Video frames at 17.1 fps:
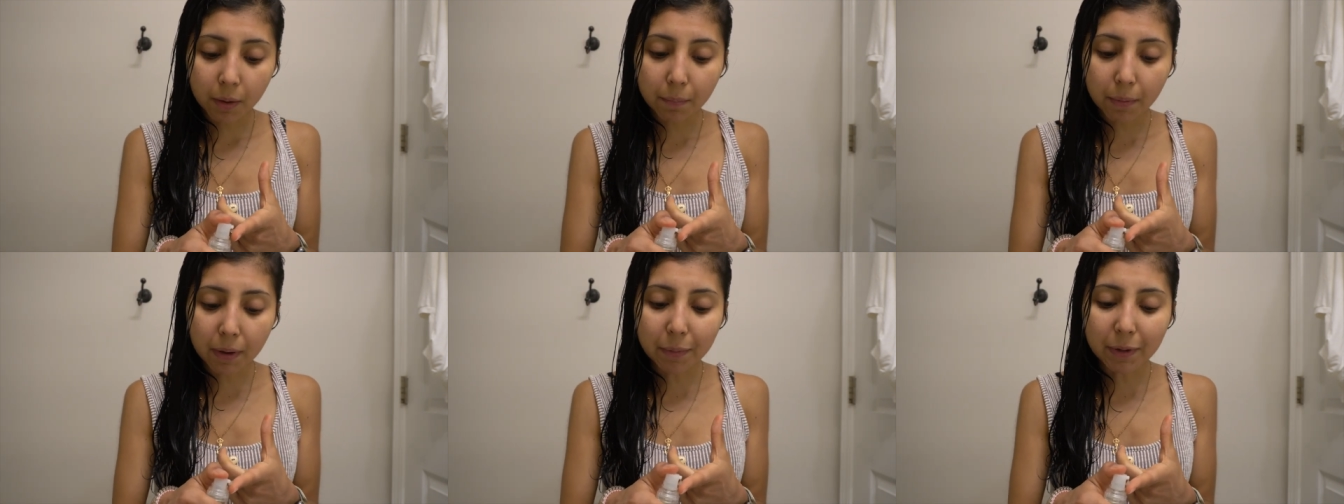
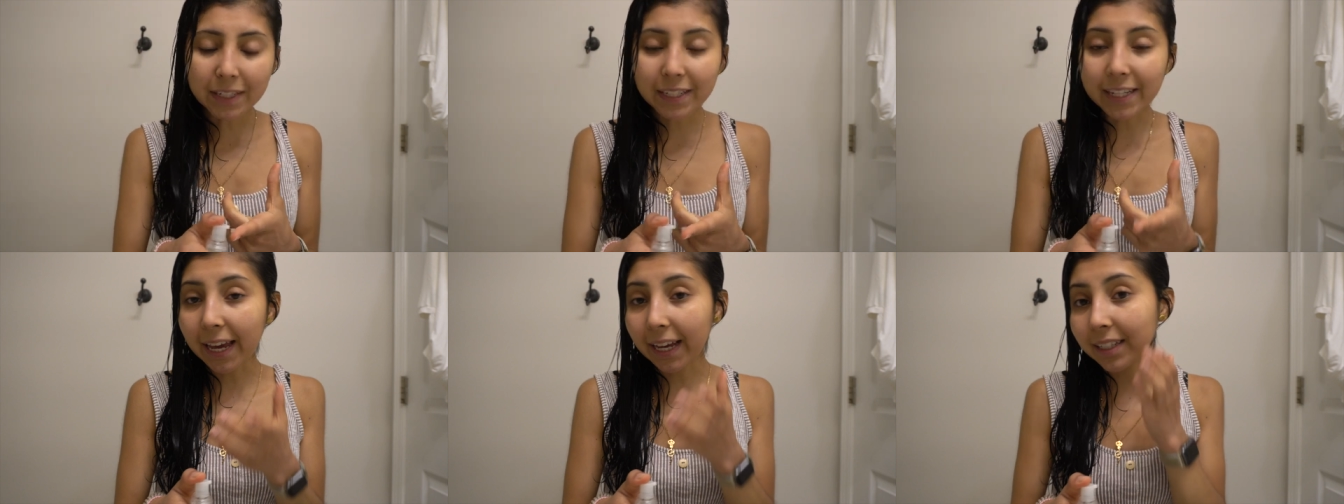maybe
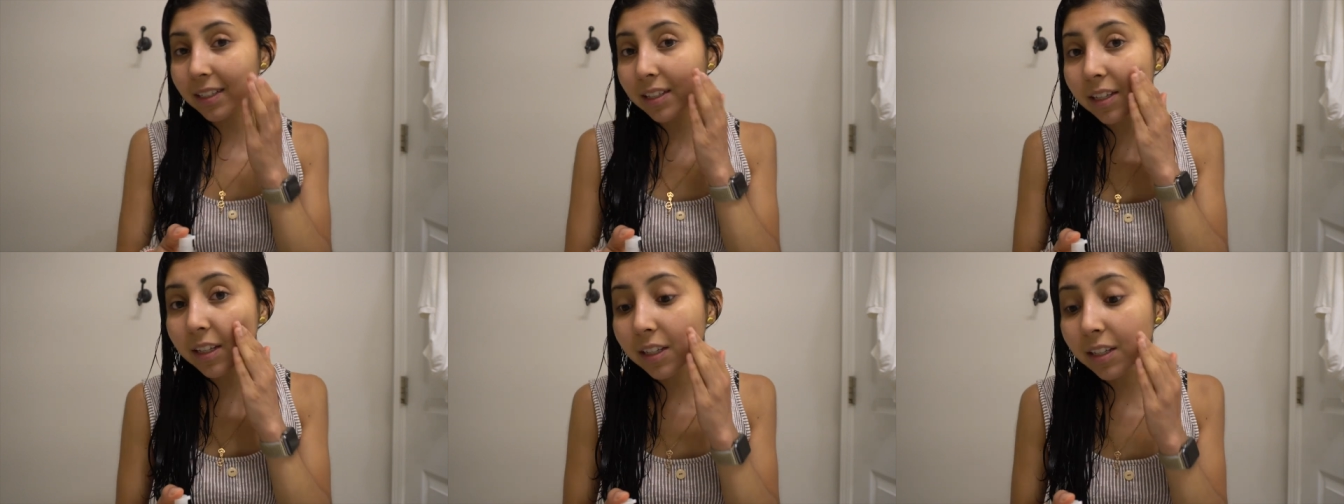
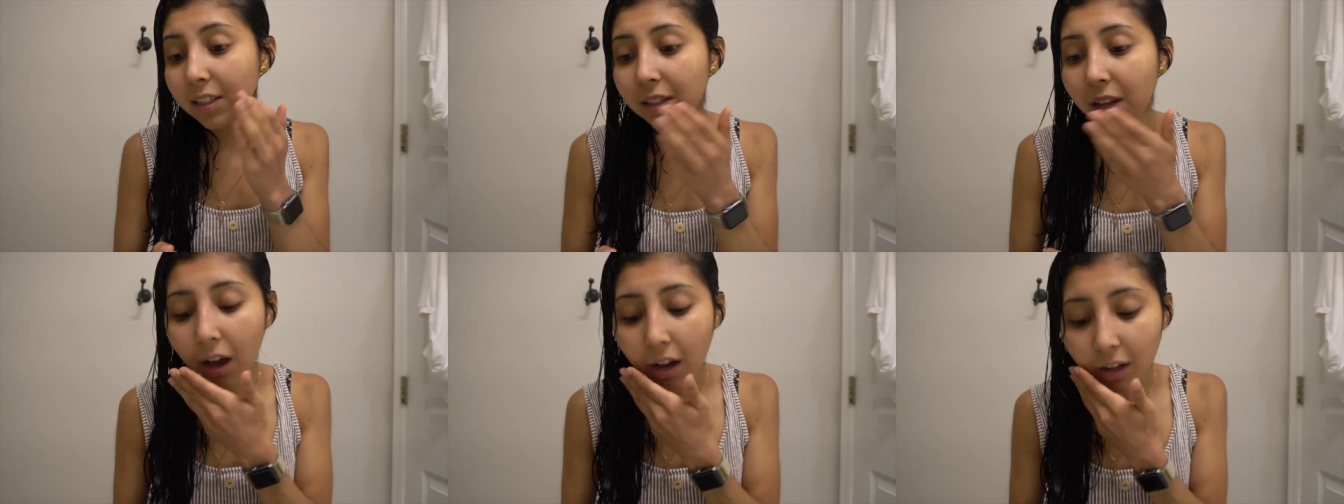
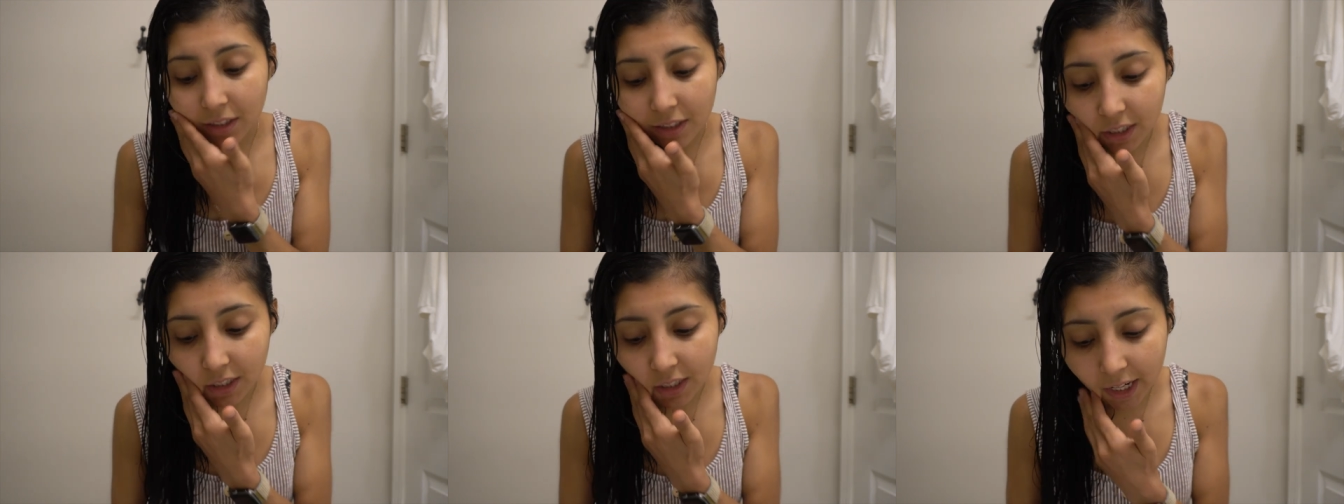Texas,
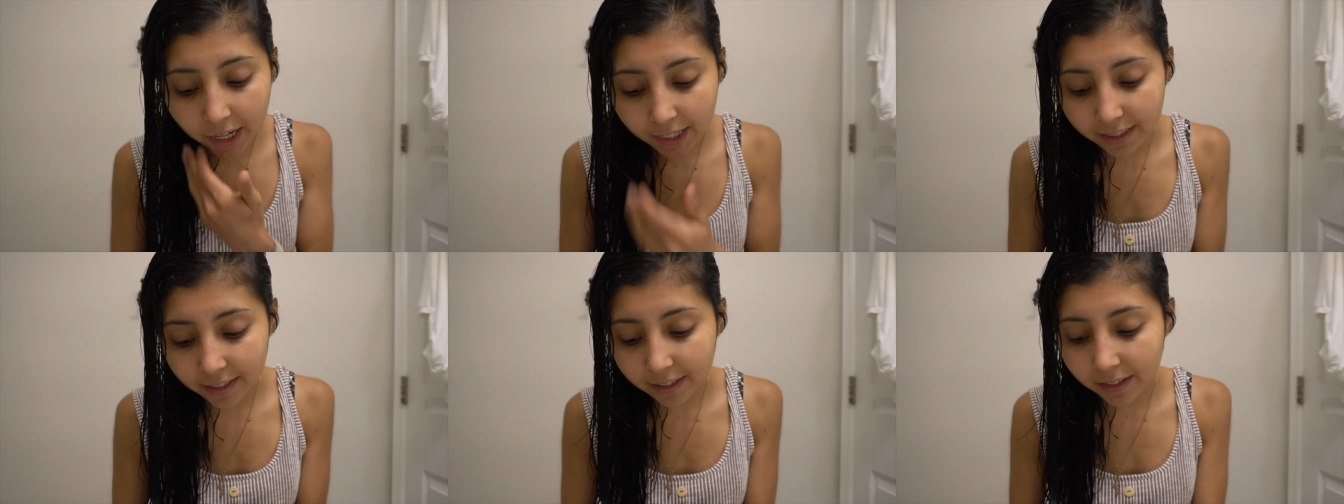Austin,
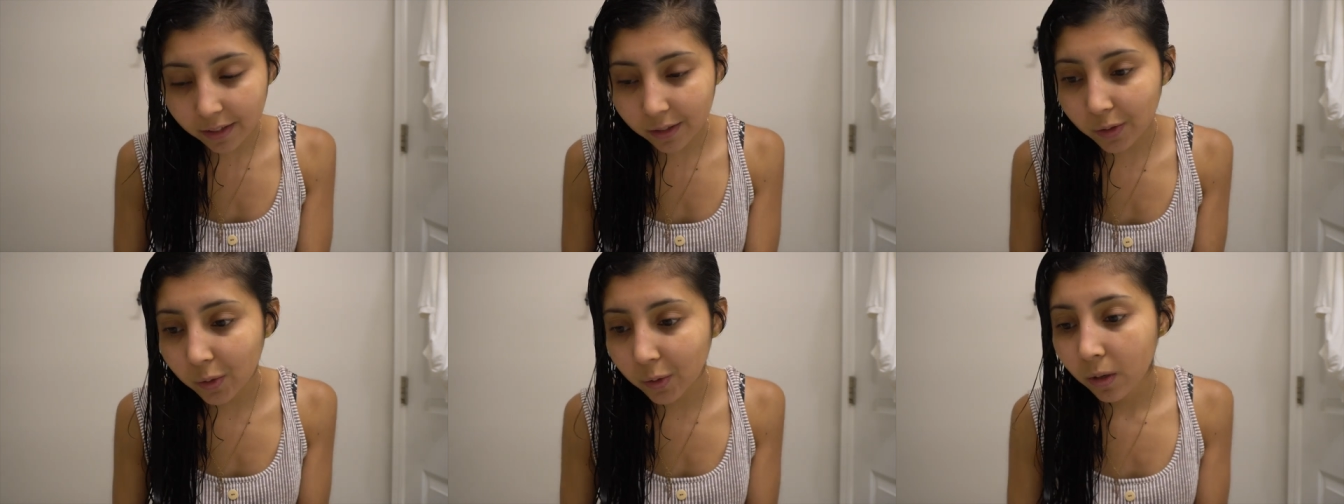
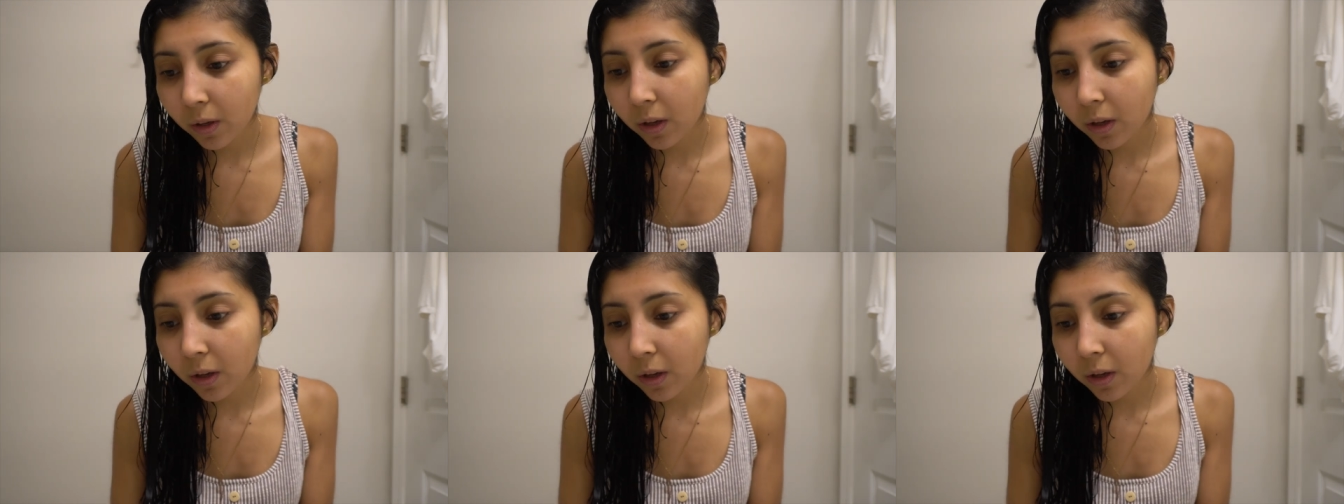Texas